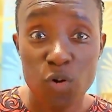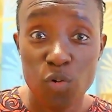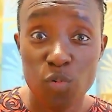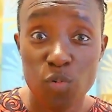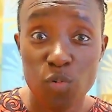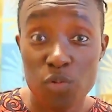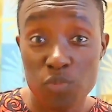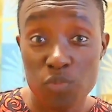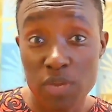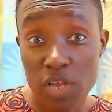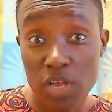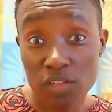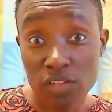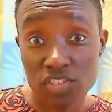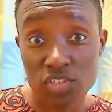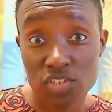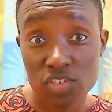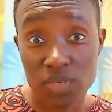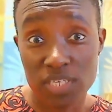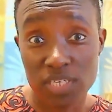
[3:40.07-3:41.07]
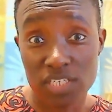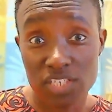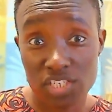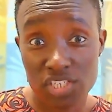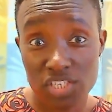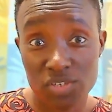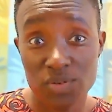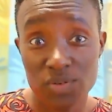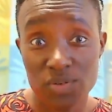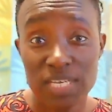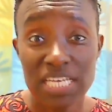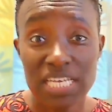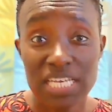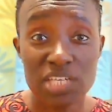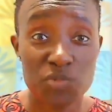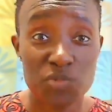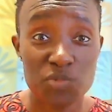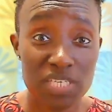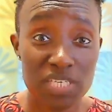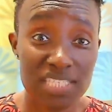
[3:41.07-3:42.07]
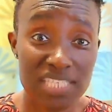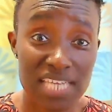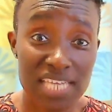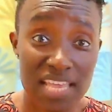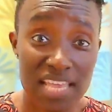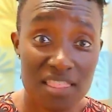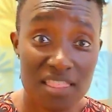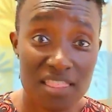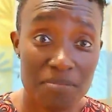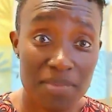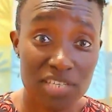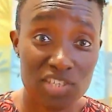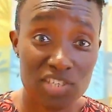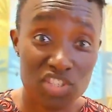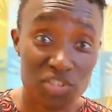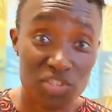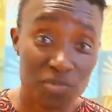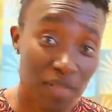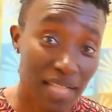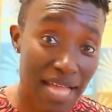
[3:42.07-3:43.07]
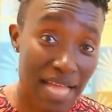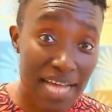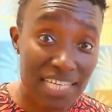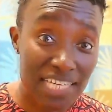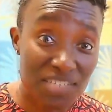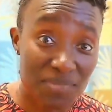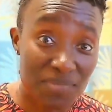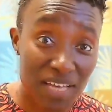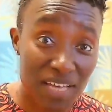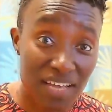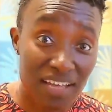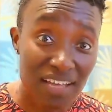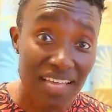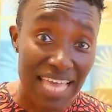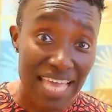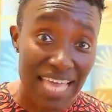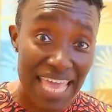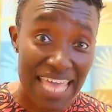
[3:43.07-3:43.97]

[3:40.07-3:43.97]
But what we also could do is we could take the patient's plasma